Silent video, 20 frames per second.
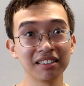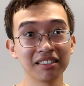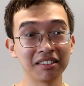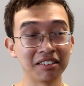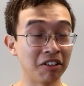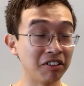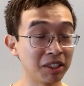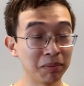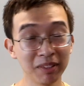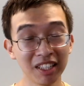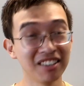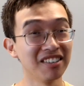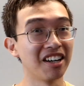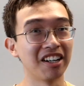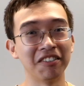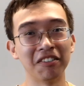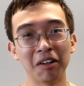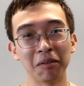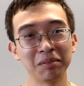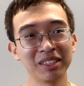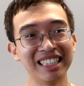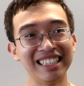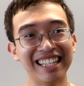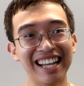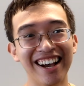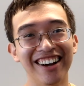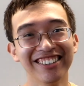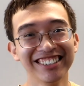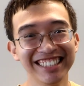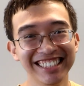there's been a lot of ups and
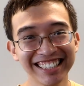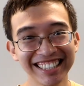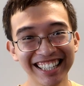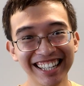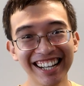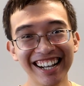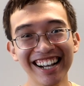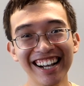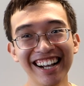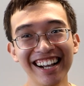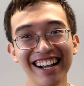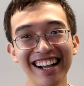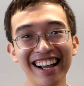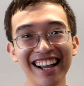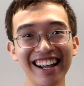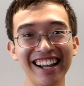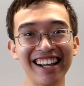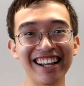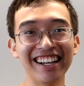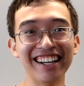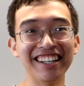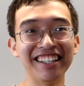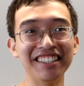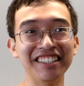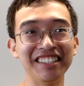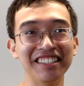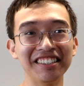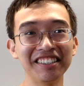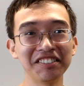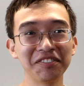downs
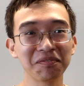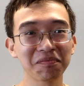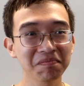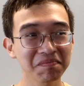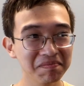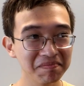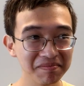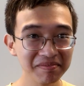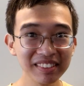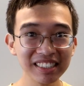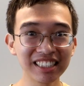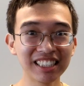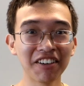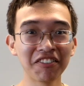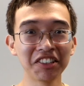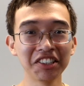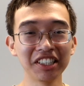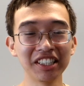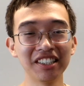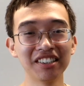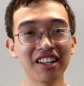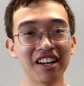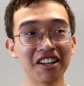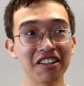and definitely a lot